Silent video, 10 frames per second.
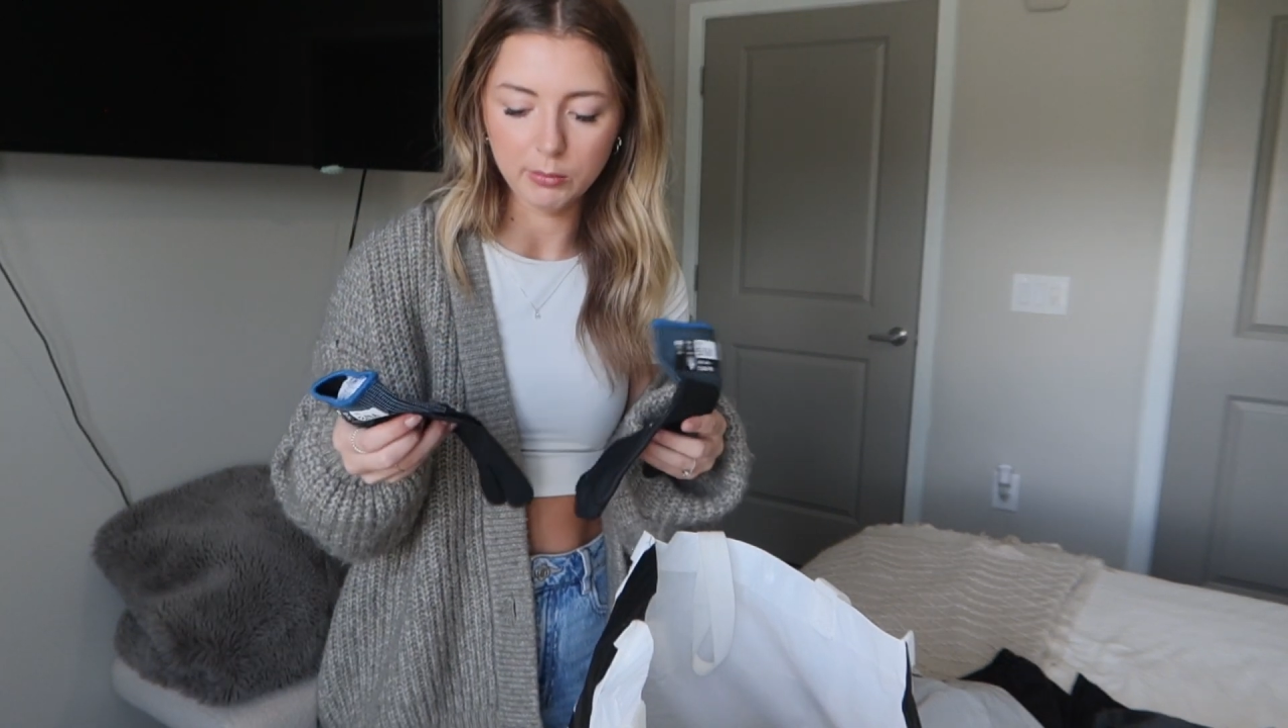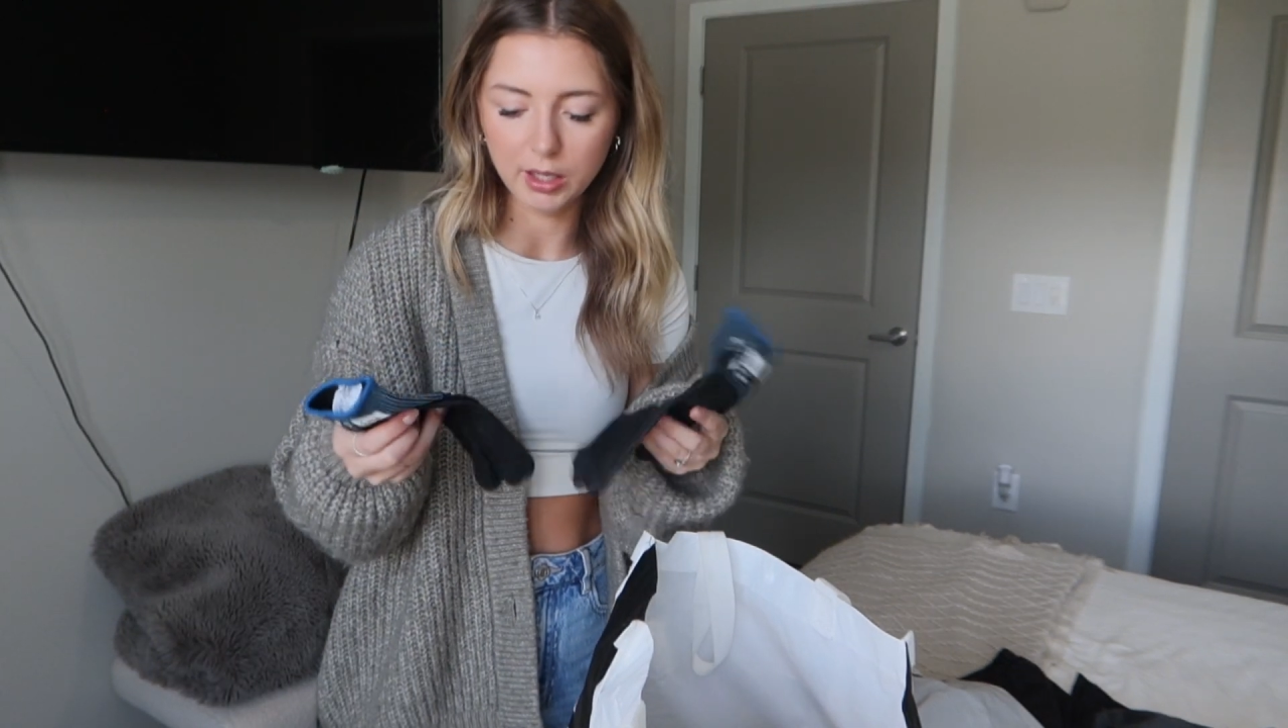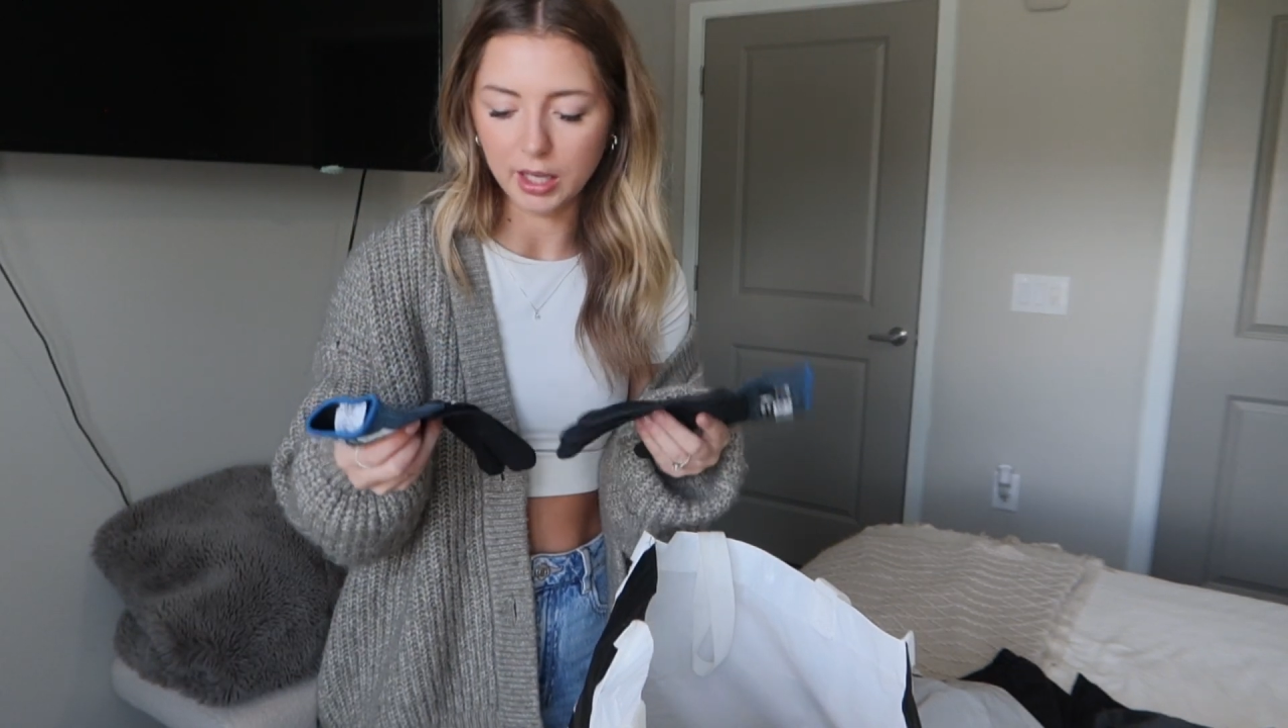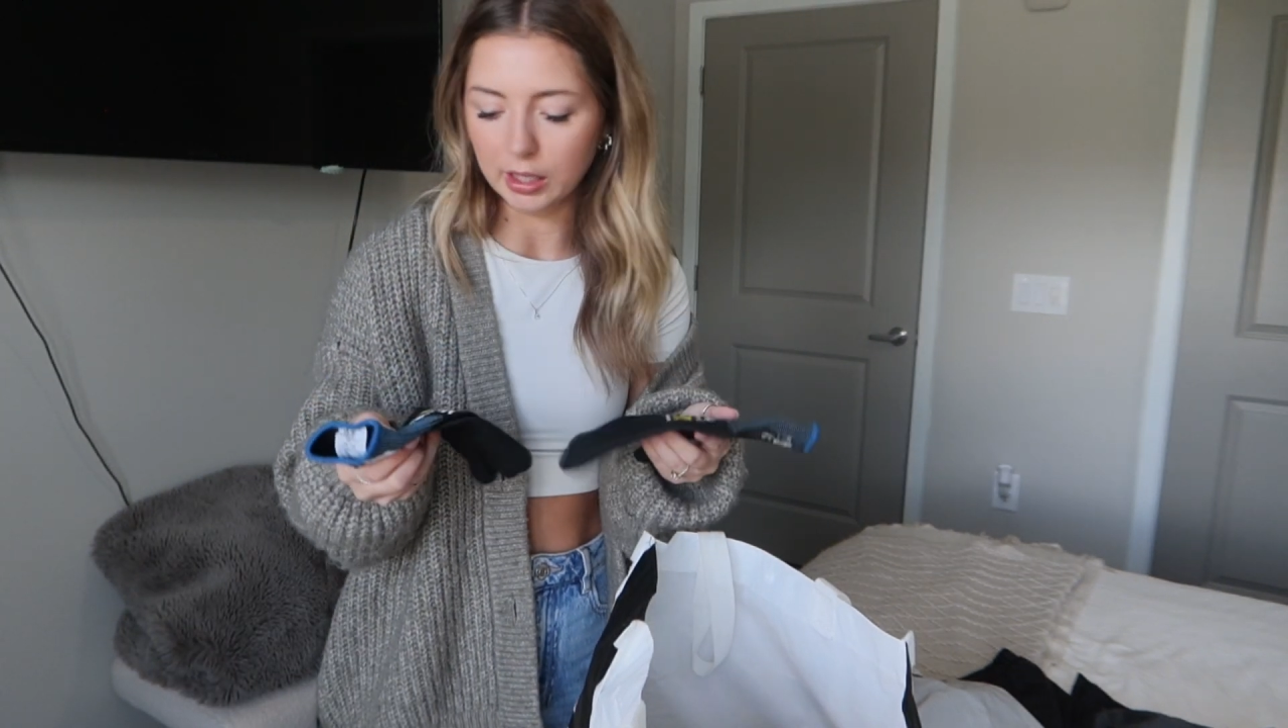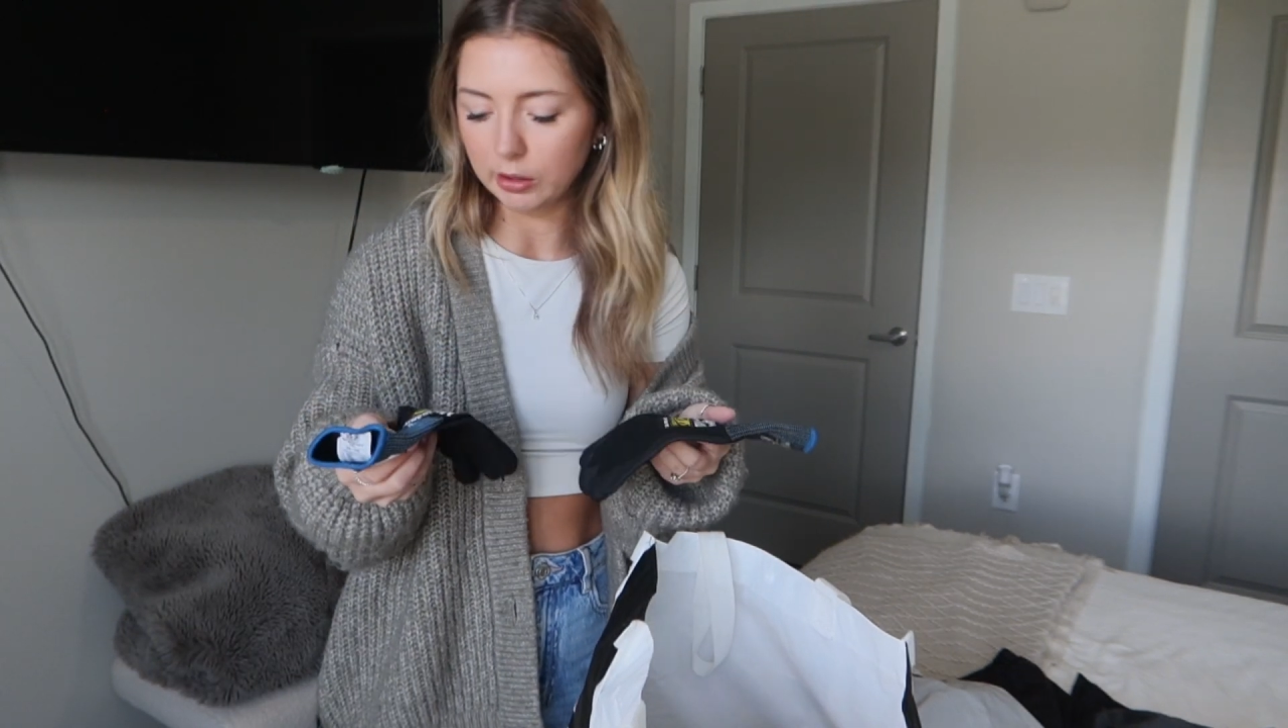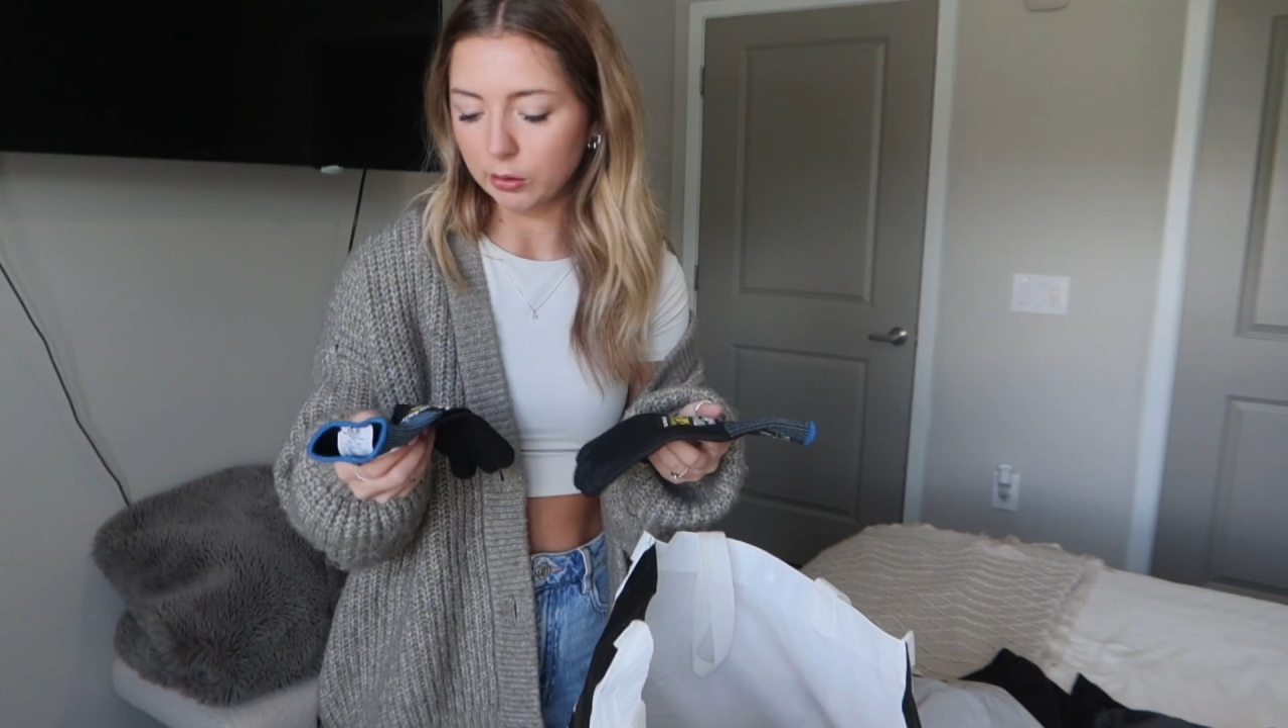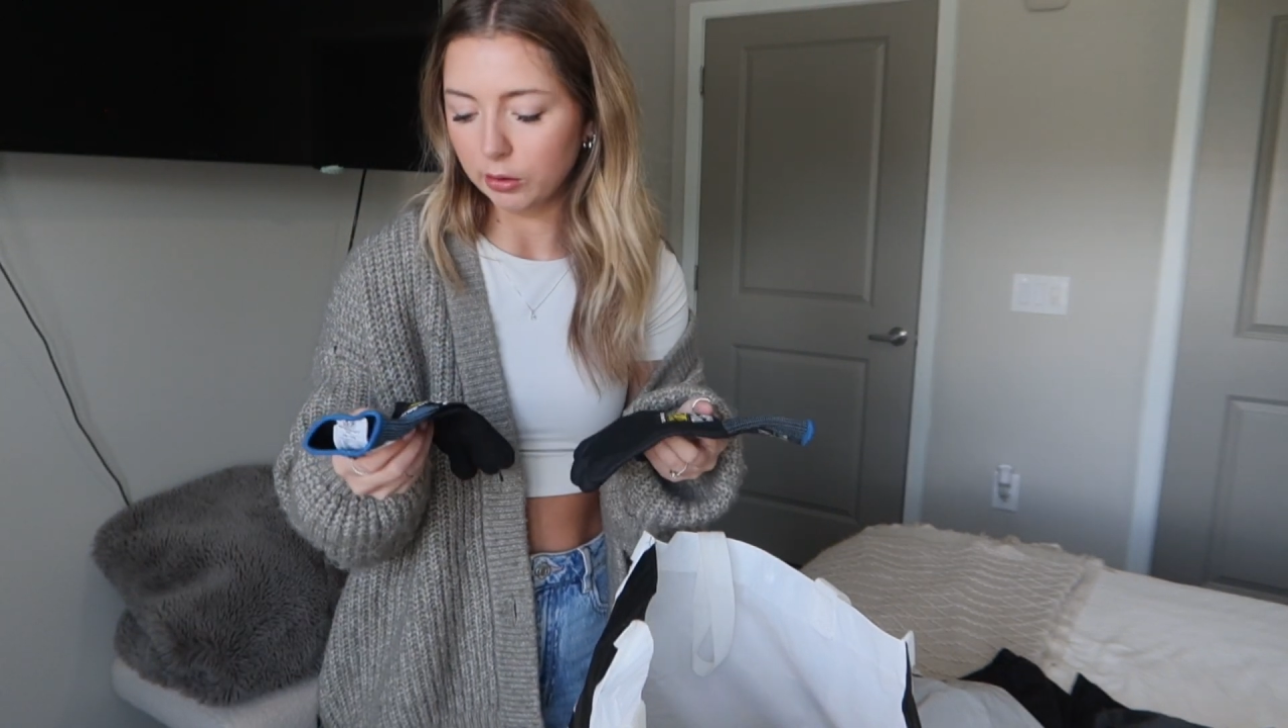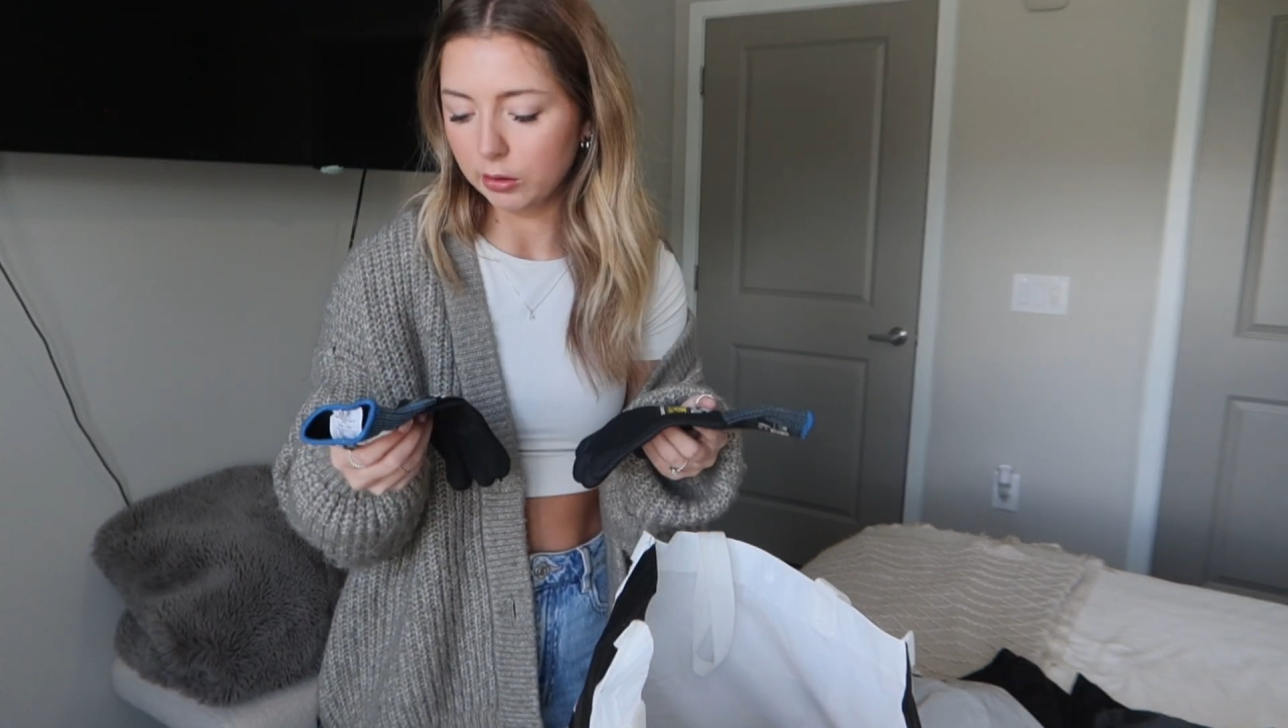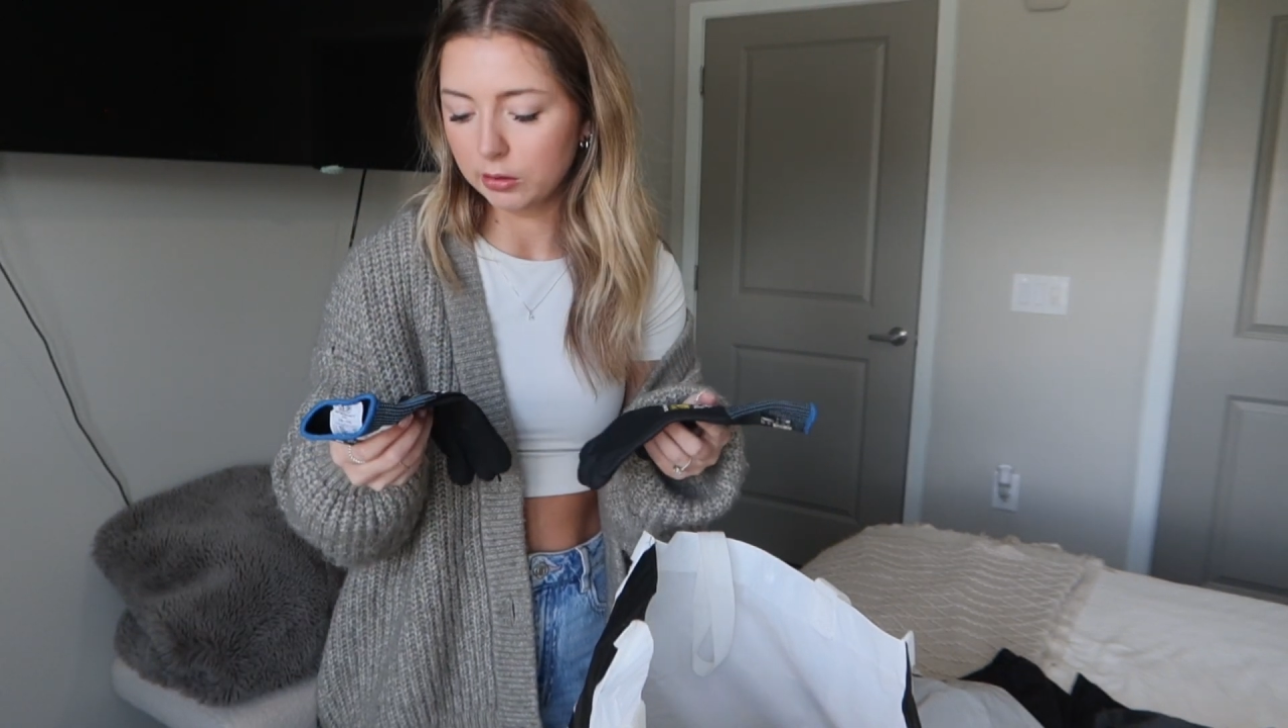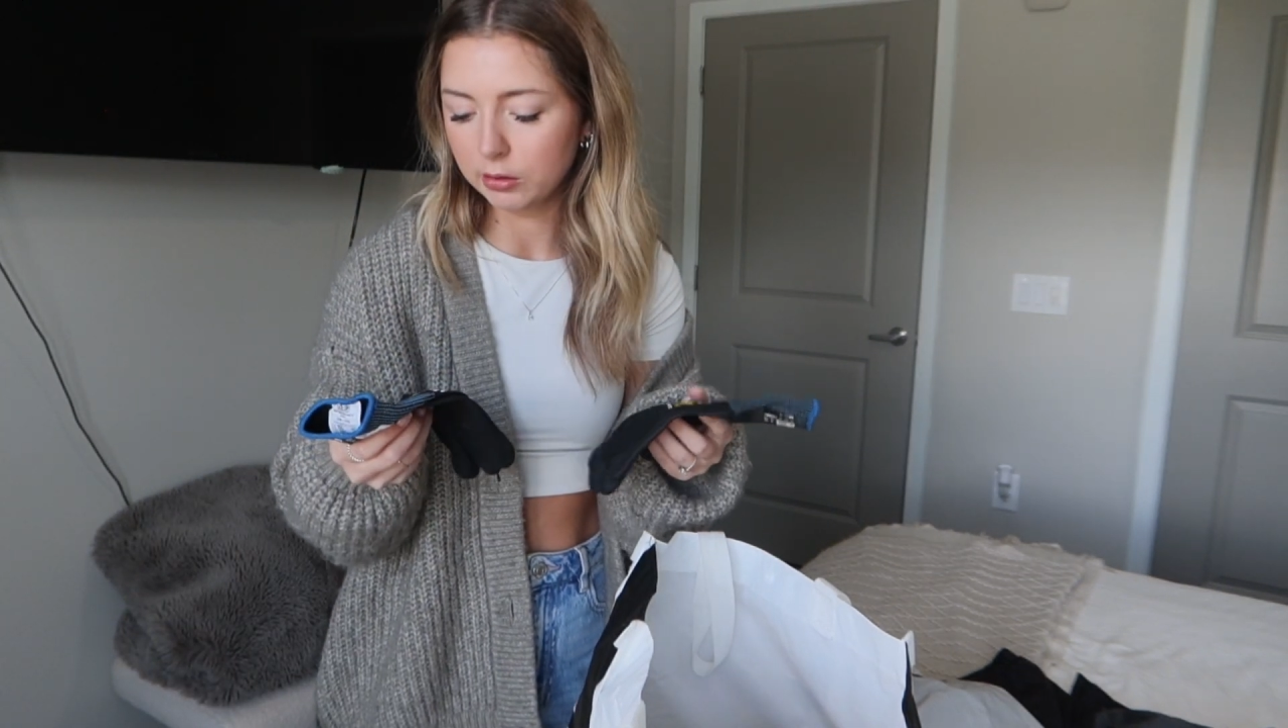mechanical